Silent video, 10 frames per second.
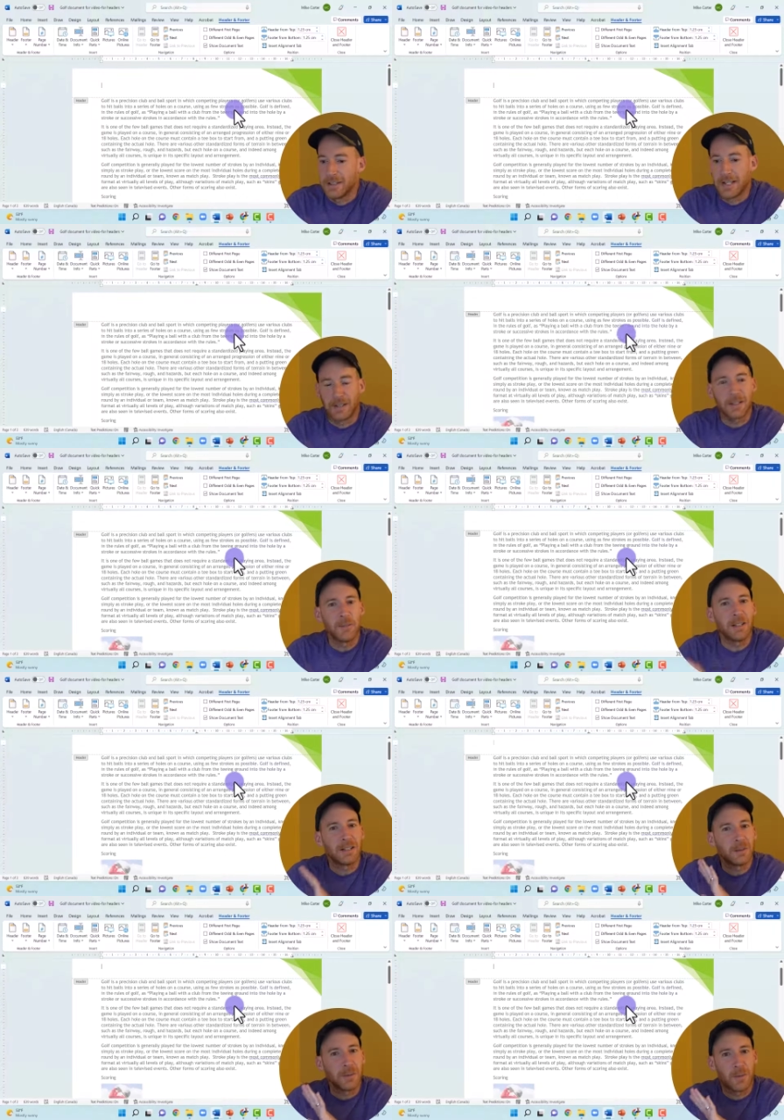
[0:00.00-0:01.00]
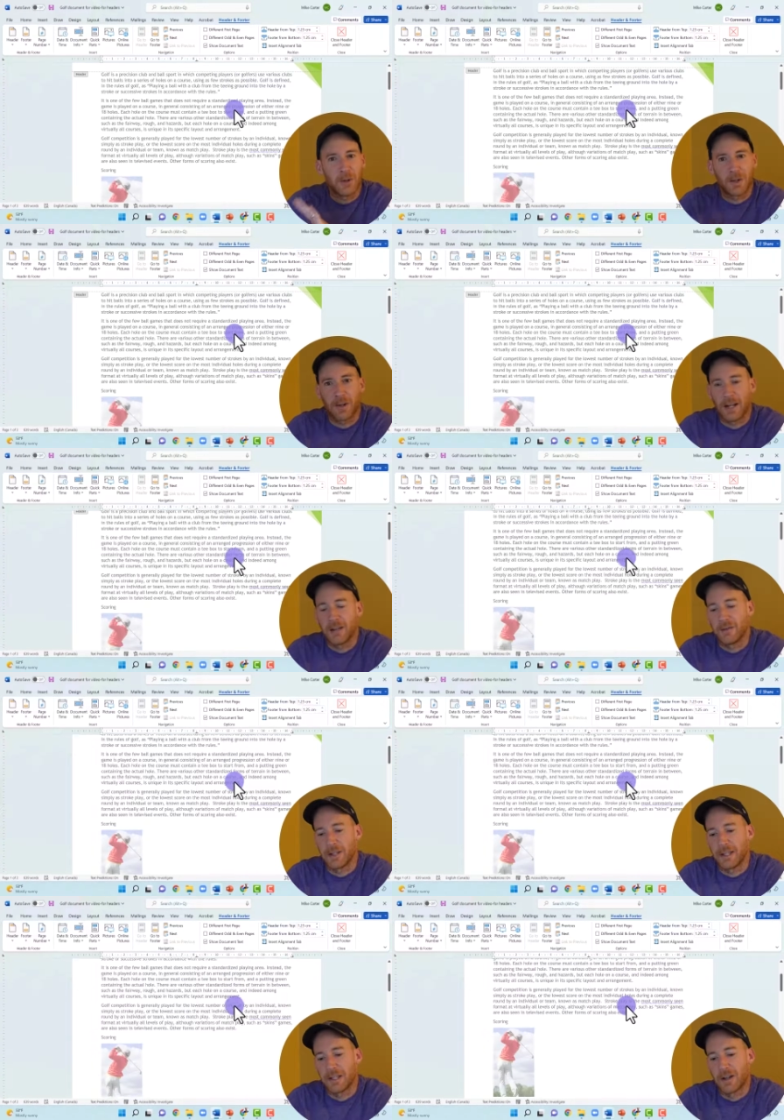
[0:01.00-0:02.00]
Now let's be a little bit more creative
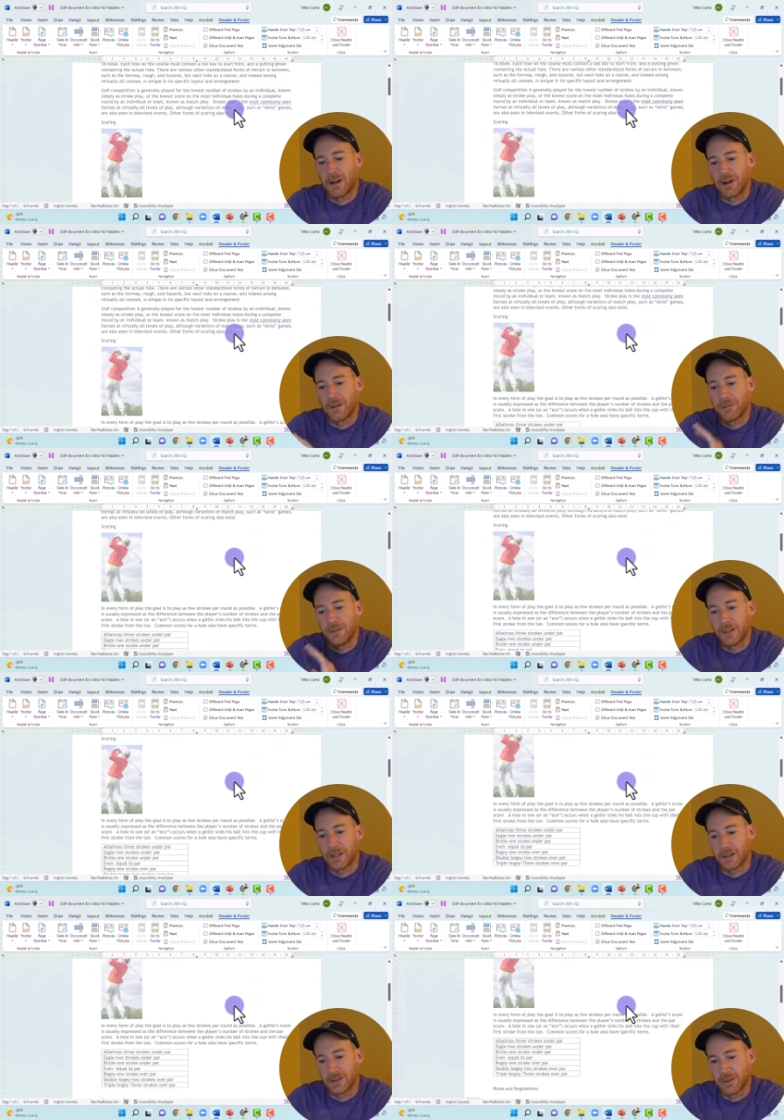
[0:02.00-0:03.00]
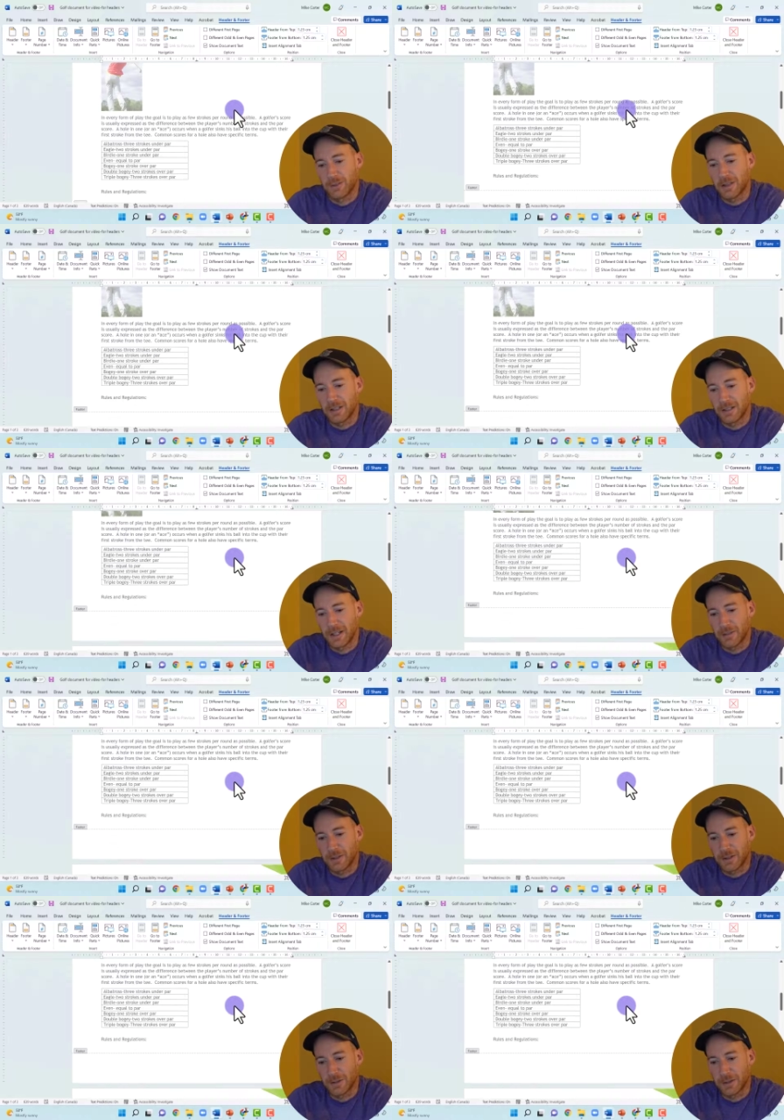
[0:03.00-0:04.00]
in our footer. So I'm gonna, I'm
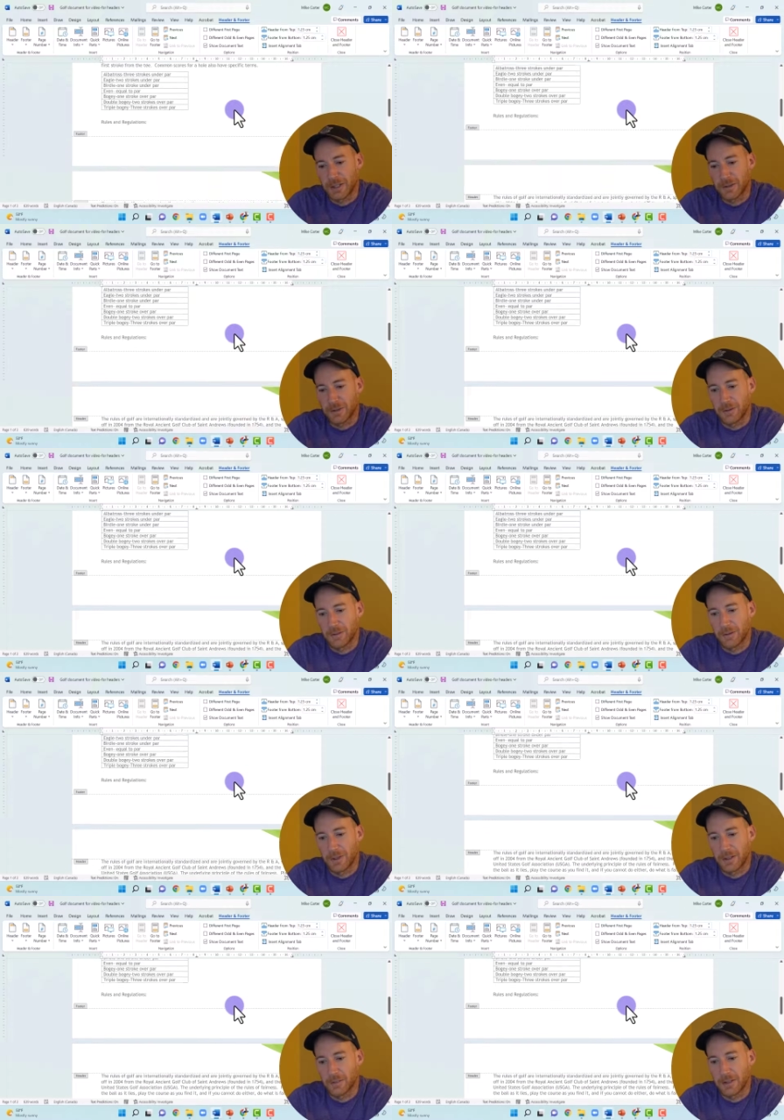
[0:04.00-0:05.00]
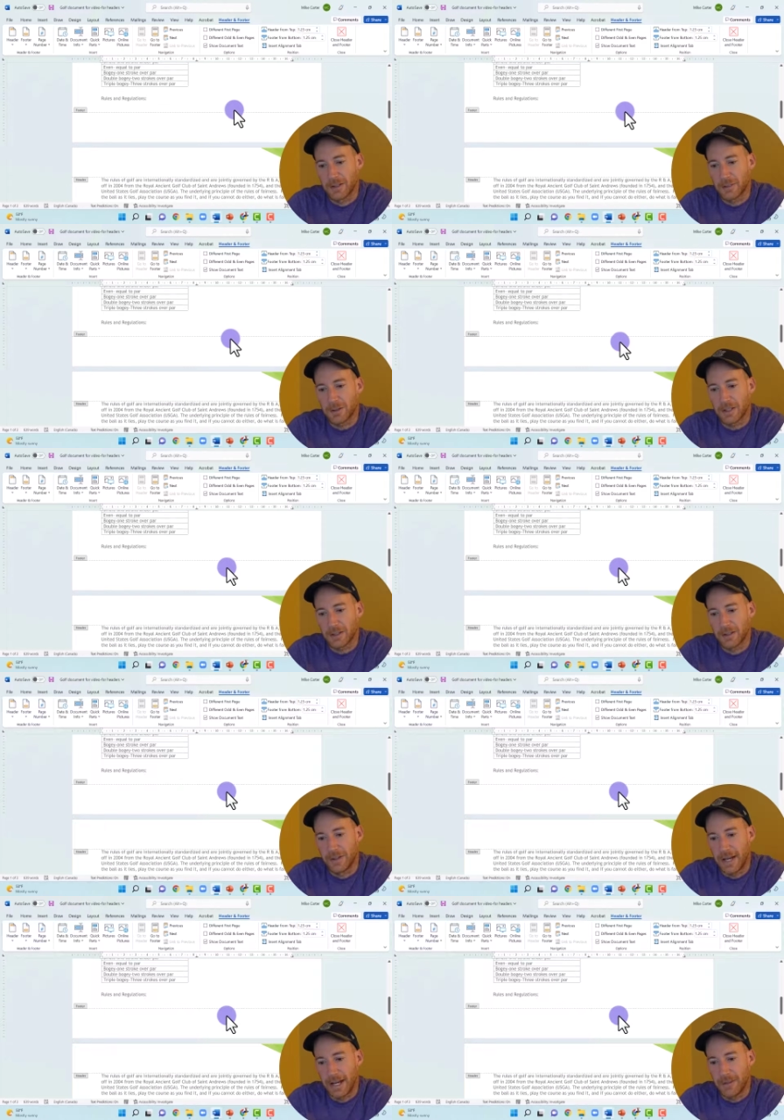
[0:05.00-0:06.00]
gonna scroll down to our footer. I'm gonna double click
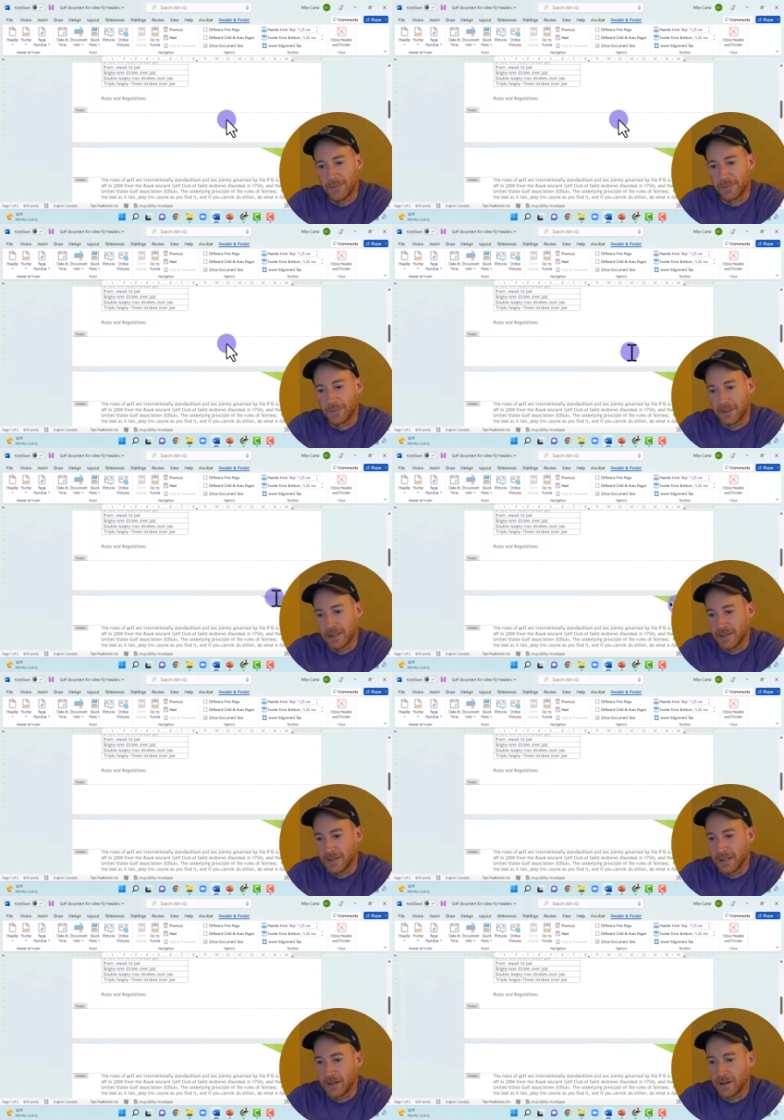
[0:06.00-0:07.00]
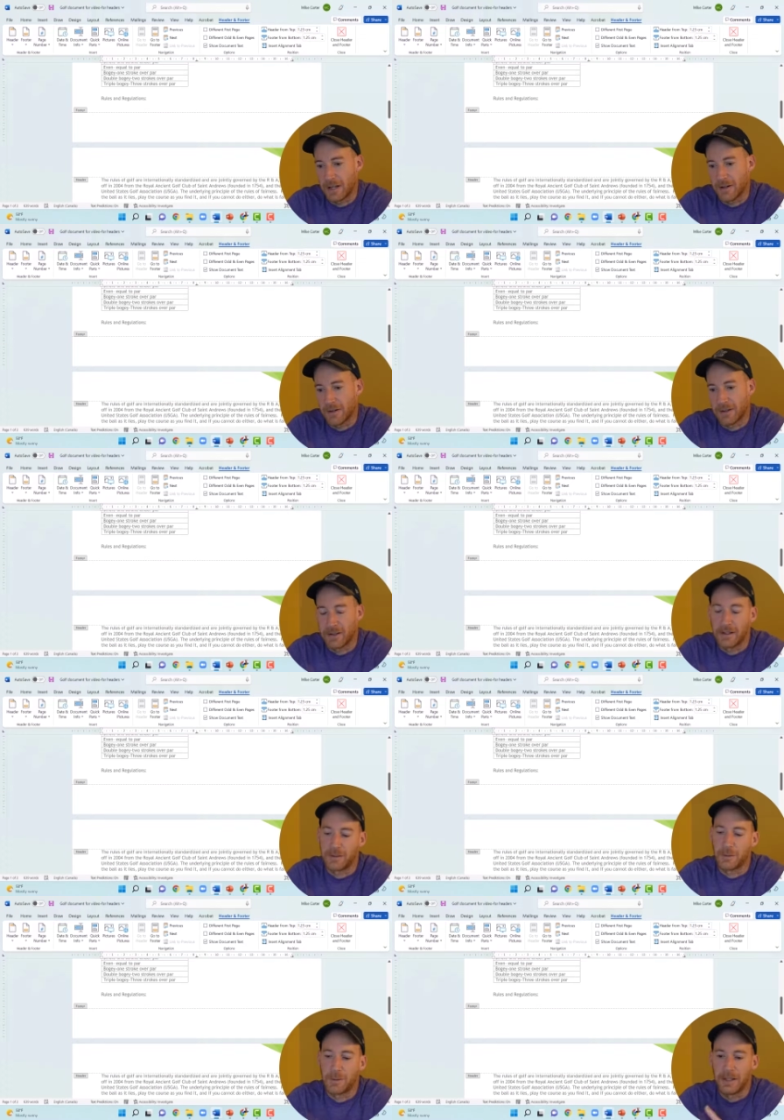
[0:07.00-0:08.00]
on that and you see that our header
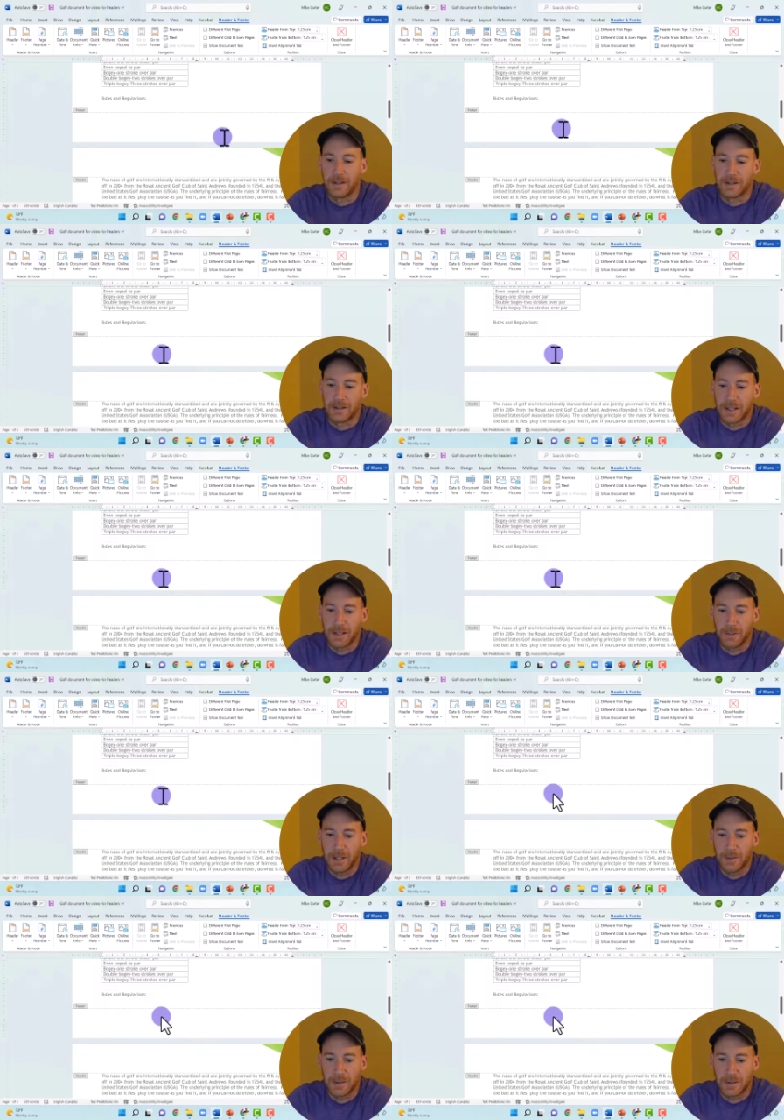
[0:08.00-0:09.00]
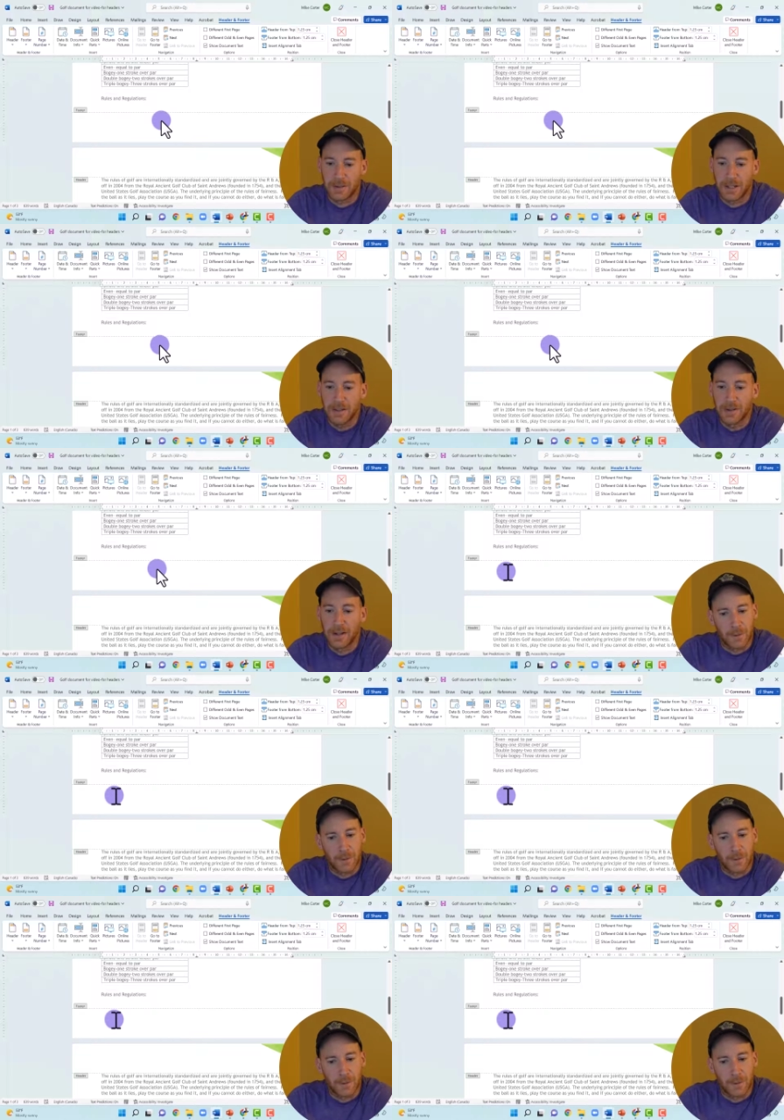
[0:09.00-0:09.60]
has repeated on the second page, which is nice.